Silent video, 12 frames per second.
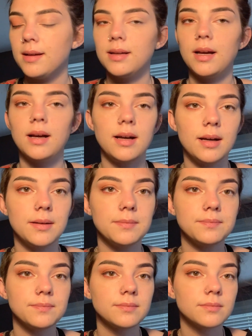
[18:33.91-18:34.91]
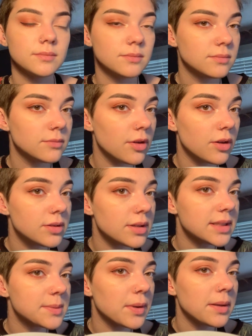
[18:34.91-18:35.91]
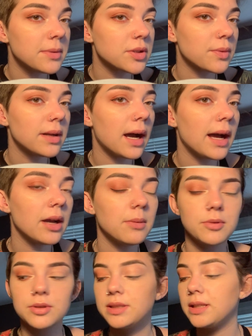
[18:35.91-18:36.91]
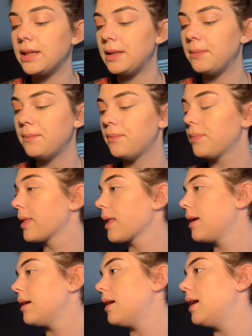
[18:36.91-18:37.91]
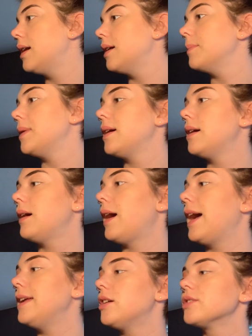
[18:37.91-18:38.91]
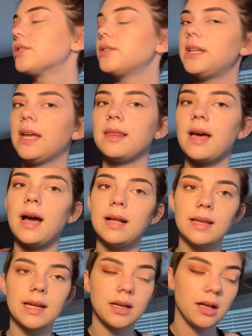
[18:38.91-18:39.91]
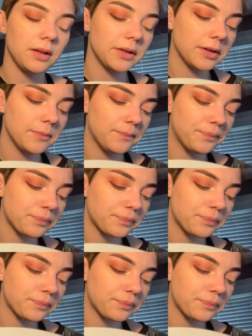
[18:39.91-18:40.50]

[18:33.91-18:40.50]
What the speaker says: So that's pretty much one eye almost done. I also take that highlight color